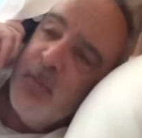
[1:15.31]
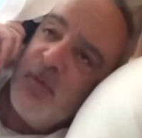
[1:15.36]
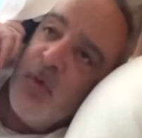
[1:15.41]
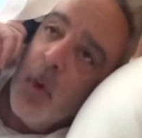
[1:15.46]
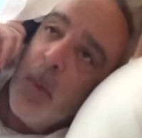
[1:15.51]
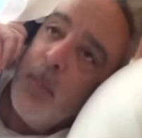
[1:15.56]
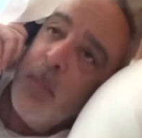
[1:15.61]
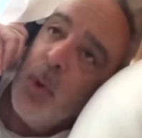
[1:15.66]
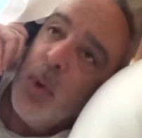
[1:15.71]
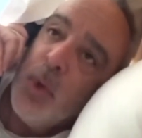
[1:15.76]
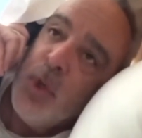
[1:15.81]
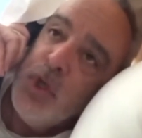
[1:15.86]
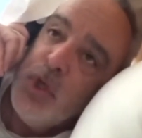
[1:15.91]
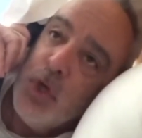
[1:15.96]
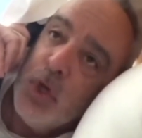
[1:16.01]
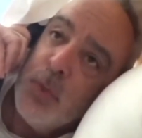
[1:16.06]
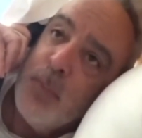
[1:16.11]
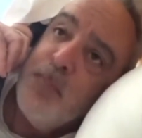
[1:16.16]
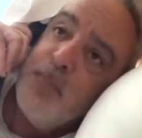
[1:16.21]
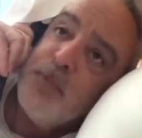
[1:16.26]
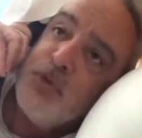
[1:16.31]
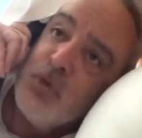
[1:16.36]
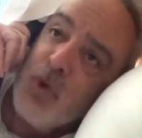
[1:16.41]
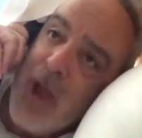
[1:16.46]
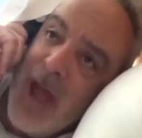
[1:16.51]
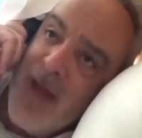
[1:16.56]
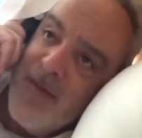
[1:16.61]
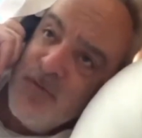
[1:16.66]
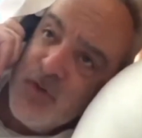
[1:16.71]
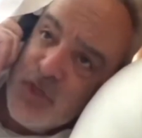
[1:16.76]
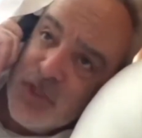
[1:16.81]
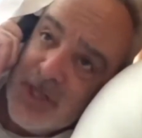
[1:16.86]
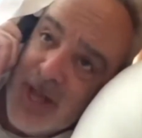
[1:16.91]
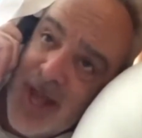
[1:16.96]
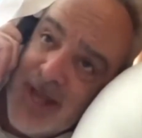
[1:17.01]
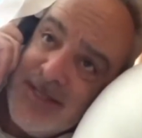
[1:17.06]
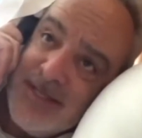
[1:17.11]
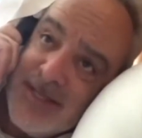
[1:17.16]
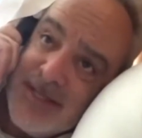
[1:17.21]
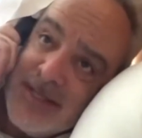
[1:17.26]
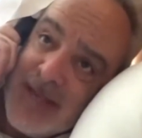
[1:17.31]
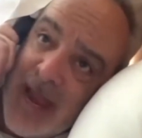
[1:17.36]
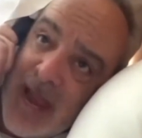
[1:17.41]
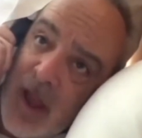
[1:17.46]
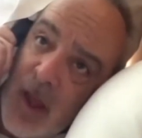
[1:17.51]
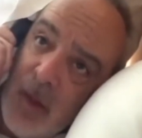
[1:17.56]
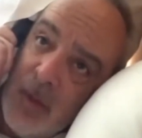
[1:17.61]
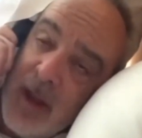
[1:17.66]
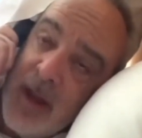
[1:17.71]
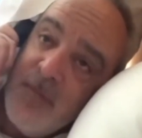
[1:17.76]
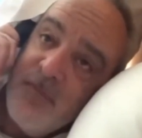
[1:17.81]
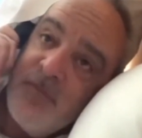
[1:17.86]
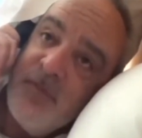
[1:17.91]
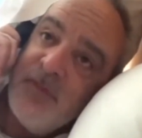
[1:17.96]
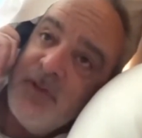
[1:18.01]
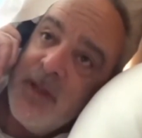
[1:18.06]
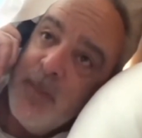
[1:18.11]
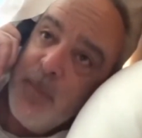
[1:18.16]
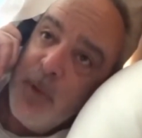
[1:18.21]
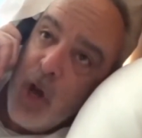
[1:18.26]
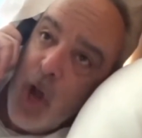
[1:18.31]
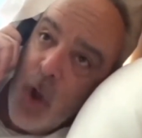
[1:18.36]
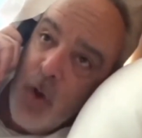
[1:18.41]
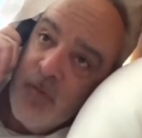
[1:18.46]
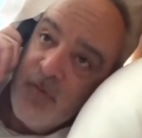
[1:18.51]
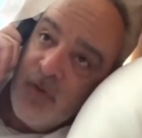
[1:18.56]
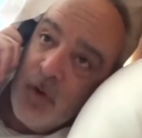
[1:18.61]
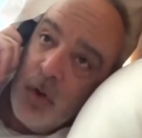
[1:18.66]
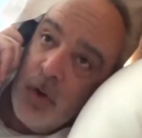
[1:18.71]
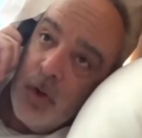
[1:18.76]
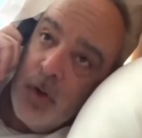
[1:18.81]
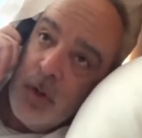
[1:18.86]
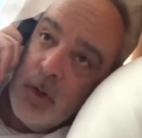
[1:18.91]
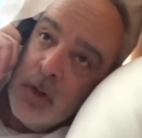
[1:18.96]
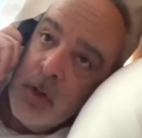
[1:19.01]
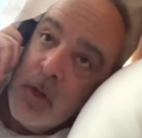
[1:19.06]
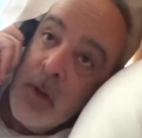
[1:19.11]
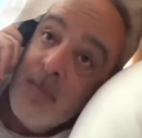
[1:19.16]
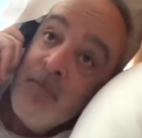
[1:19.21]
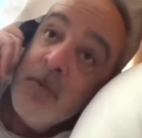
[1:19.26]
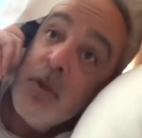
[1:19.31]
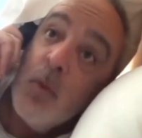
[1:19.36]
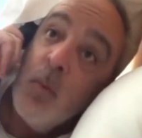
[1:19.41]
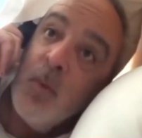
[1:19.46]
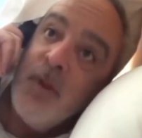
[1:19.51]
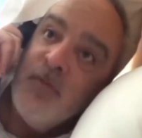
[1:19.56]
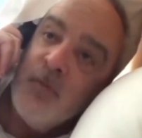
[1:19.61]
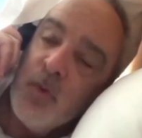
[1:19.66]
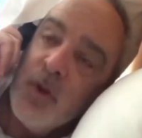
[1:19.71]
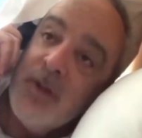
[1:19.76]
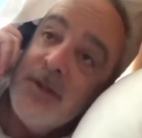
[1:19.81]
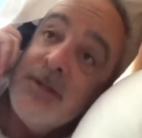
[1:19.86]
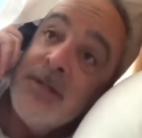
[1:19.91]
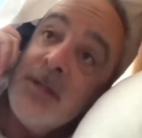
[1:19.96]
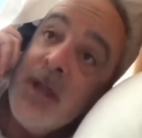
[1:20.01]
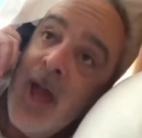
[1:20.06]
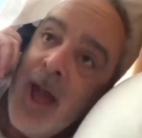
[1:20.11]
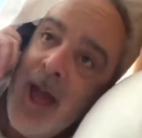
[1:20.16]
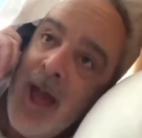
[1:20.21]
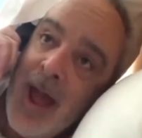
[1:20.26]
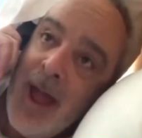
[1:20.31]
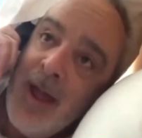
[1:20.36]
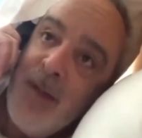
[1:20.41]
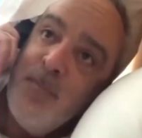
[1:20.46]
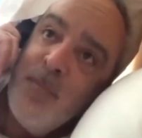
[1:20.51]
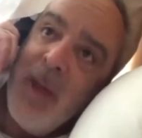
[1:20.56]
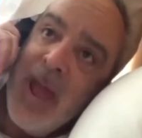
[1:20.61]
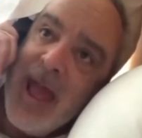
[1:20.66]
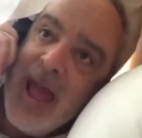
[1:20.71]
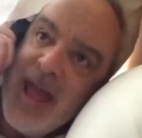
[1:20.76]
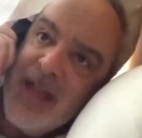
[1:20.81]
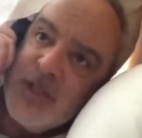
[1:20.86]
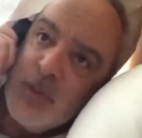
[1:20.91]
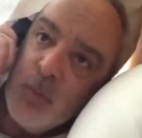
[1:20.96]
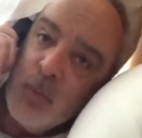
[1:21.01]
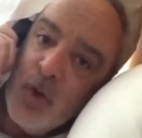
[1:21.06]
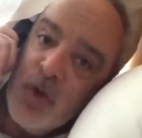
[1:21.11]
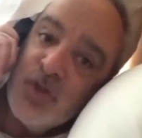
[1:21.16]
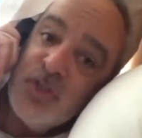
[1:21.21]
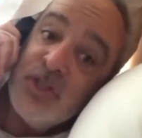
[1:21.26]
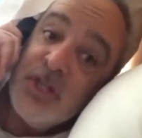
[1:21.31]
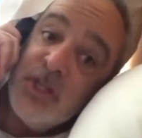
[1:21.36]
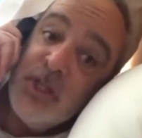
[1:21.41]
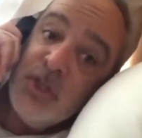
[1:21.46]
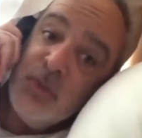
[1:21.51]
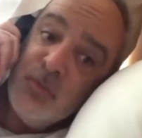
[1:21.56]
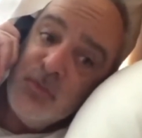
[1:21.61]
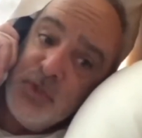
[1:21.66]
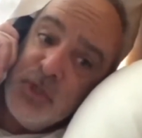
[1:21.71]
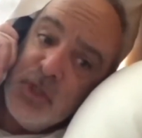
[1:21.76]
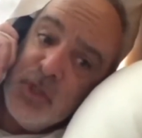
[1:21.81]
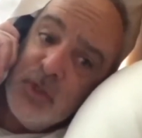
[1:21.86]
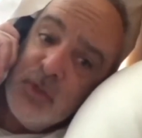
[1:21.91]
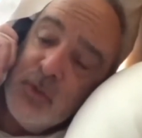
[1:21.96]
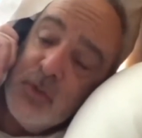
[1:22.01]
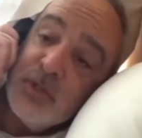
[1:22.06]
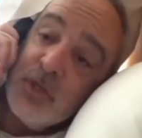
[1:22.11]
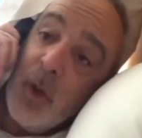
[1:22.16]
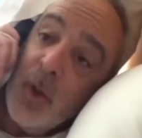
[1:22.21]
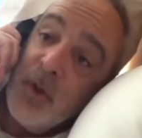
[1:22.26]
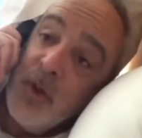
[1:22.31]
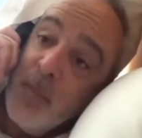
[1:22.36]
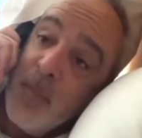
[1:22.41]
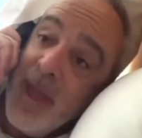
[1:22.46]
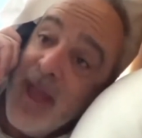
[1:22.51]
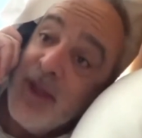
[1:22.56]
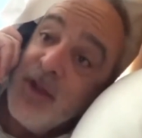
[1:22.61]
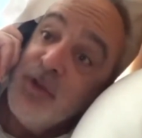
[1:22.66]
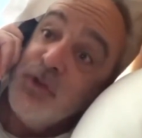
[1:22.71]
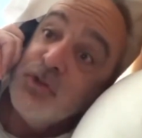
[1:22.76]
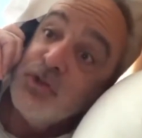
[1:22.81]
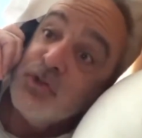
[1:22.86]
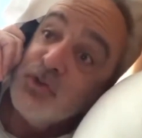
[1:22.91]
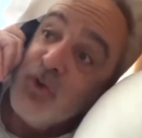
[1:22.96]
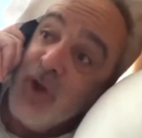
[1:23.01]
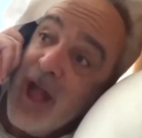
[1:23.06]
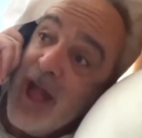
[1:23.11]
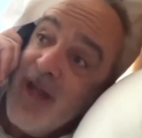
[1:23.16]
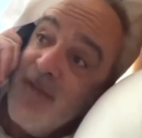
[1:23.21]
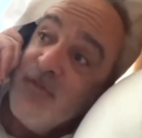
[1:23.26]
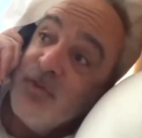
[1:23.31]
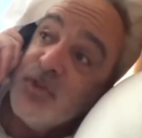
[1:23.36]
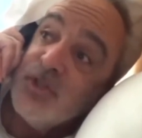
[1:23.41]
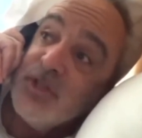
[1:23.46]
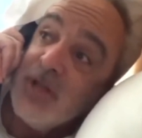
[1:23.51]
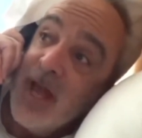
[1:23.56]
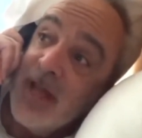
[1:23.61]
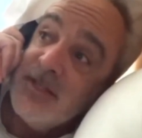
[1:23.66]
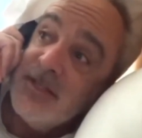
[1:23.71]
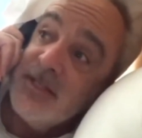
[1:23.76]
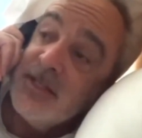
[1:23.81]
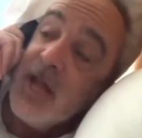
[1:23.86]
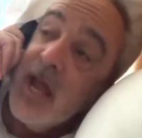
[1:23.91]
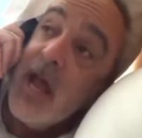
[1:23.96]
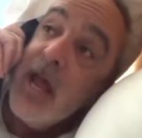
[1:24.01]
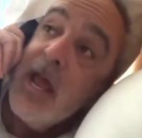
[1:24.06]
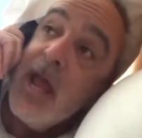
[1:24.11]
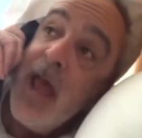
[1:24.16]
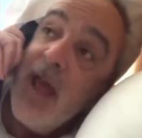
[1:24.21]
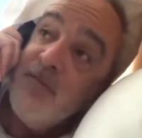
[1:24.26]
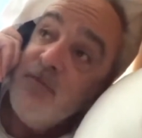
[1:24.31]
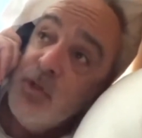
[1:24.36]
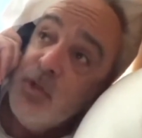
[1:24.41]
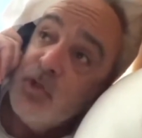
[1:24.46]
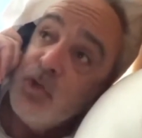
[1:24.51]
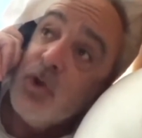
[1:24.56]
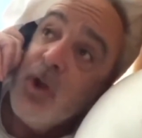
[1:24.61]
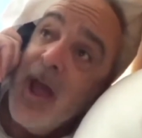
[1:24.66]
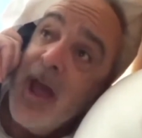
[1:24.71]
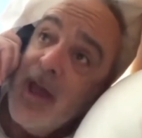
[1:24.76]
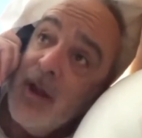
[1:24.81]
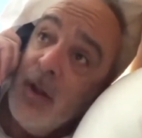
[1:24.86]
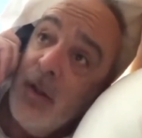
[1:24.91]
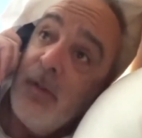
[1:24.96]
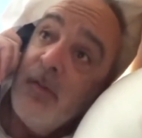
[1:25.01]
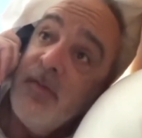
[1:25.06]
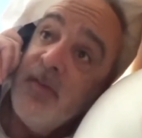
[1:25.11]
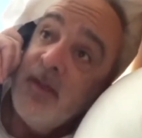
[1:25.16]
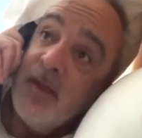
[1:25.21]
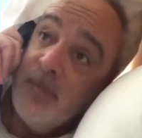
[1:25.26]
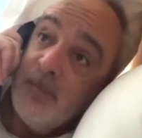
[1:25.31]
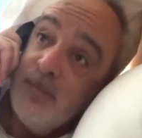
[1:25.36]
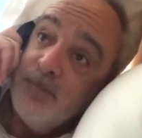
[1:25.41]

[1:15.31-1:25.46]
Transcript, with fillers: Pull your driver's license out and flip it over. We've written nine passwords that you use on the back of your driver's license. Have you tried all of them?